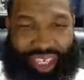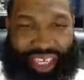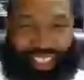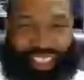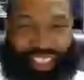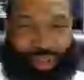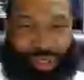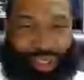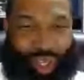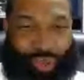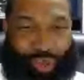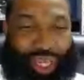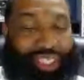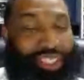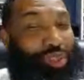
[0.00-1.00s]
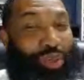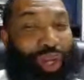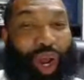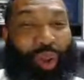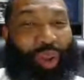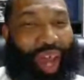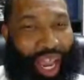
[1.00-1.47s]
Let's see what
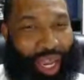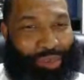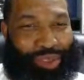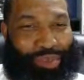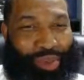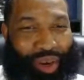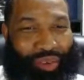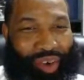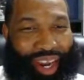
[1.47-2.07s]
all the hype's about,